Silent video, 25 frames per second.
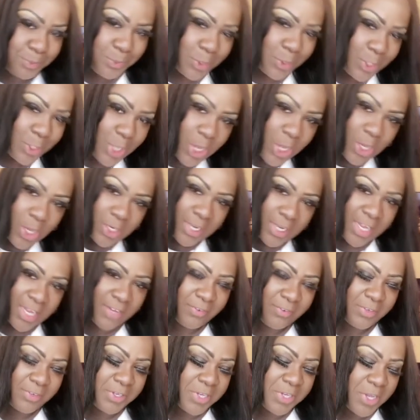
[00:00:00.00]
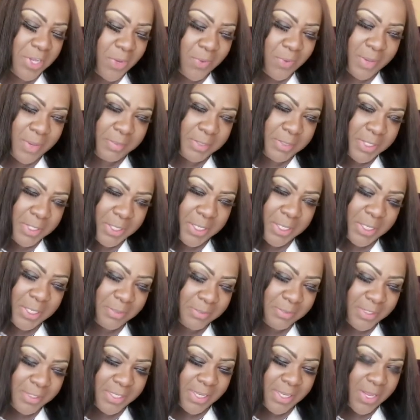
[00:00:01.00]
y'all like for y'all women to
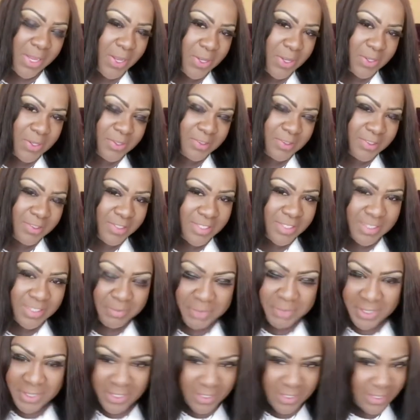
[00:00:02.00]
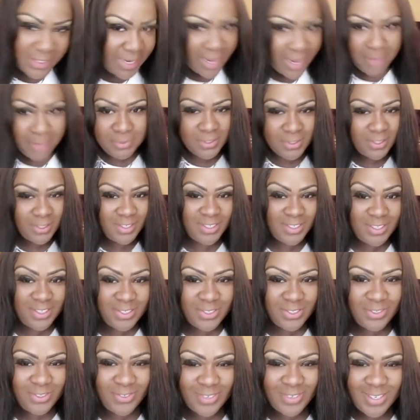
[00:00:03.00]
come to y'all. Just be a damsel in
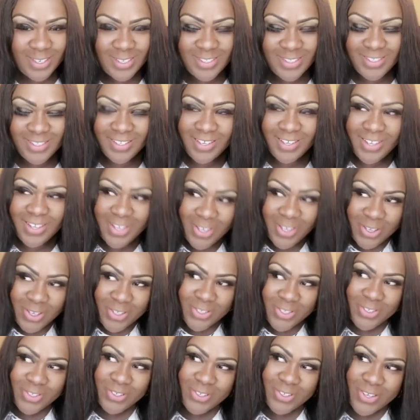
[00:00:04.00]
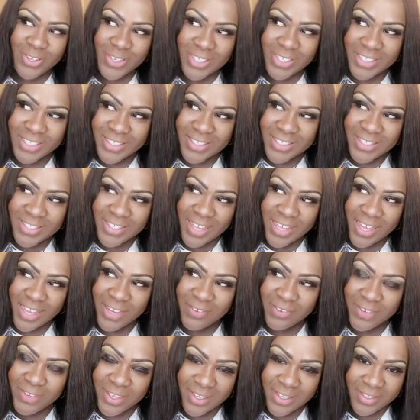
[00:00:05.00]
distress so y'all can
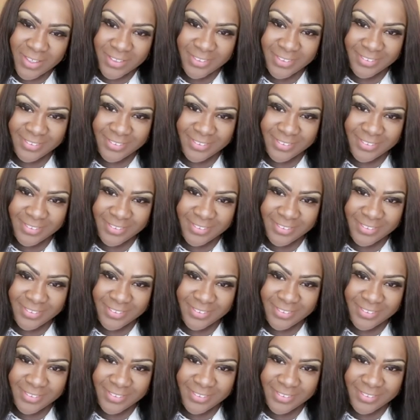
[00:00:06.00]
save her.